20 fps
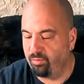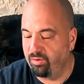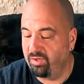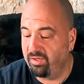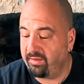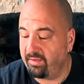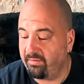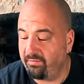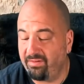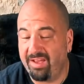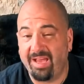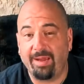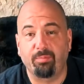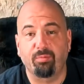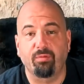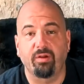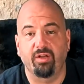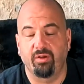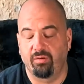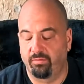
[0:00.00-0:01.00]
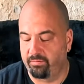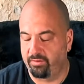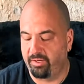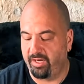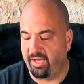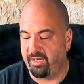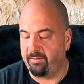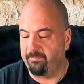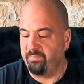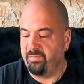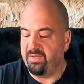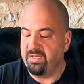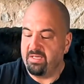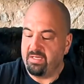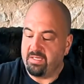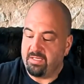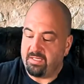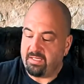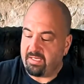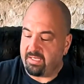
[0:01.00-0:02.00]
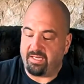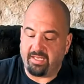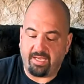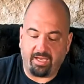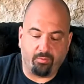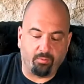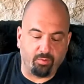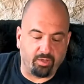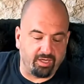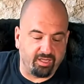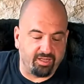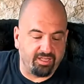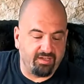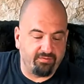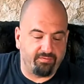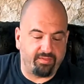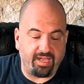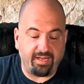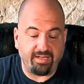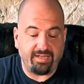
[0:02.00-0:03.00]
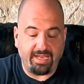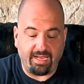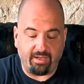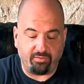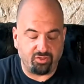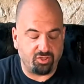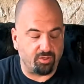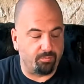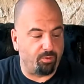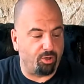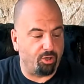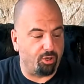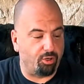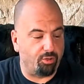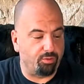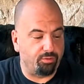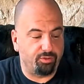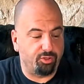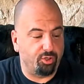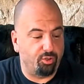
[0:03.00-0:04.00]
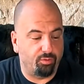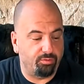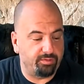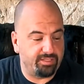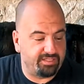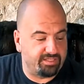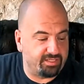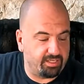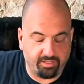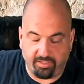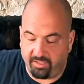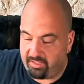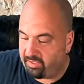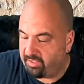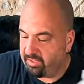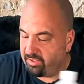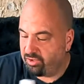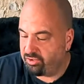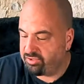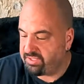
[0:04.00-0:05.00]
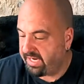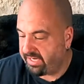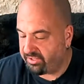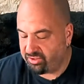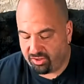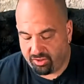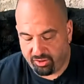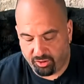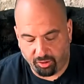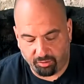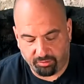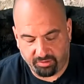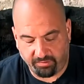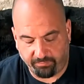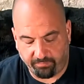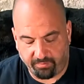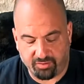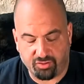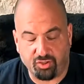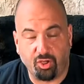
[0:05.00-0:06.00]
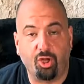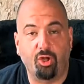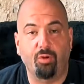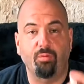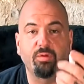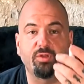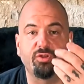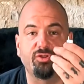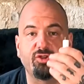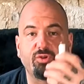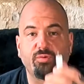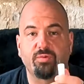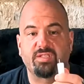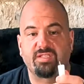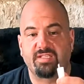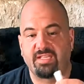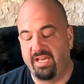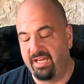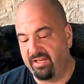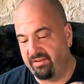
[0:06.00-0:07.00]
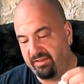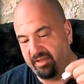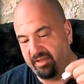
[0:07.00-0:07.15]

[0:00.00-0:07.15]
will evaporate overnight. And again, we're going to leave that. Now, tomorrow, there's actually no difference. All we'll do is take